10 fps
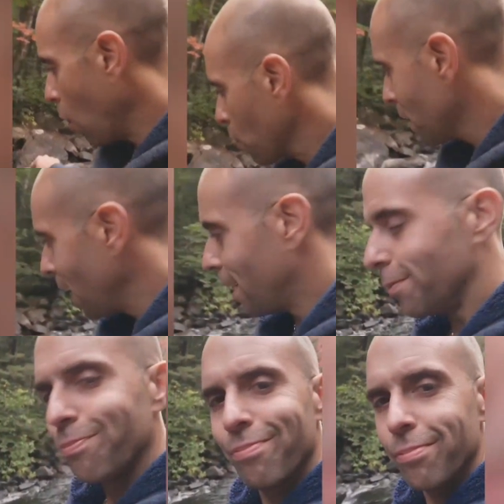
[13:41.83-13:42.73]
Oh yeah,
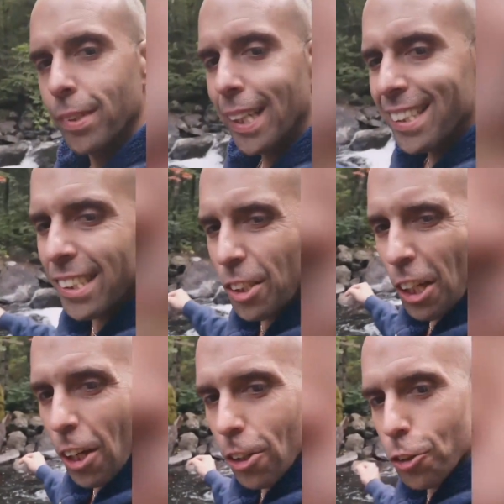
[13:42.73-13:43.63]
it's
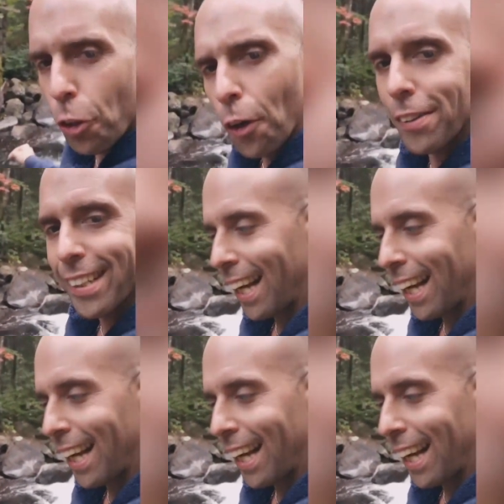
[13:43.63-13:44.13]
the third